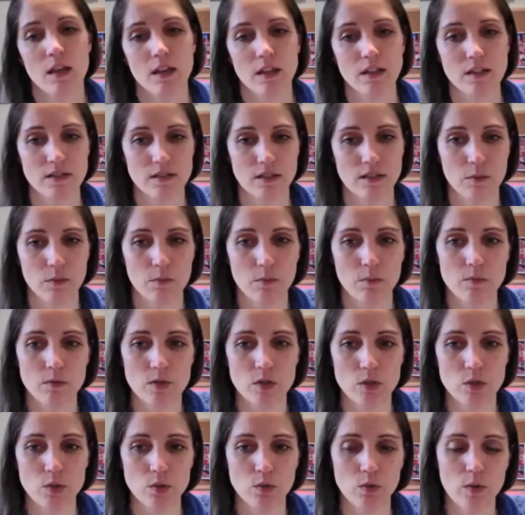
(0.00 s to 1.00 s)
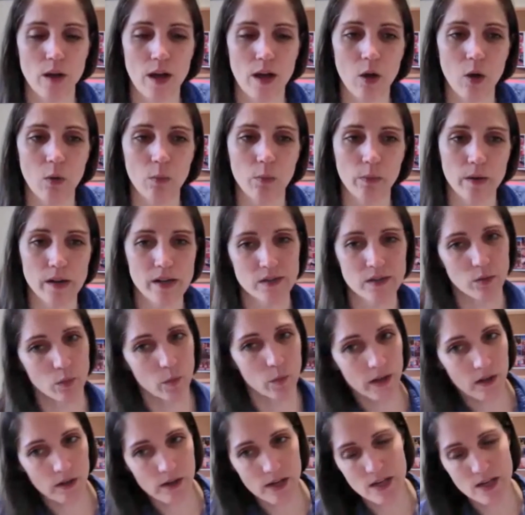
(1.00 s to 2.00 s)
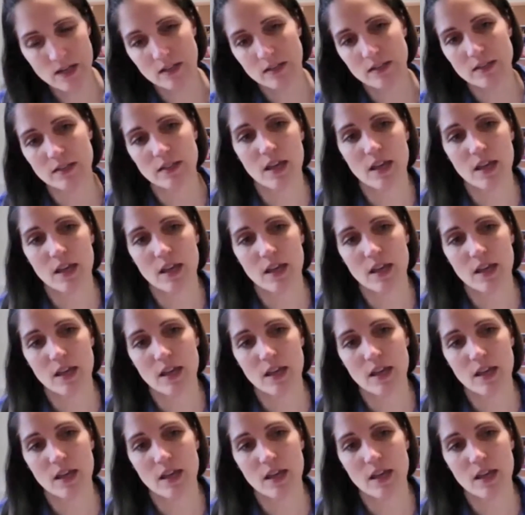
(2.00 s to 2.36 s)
Is it to help raise awareness?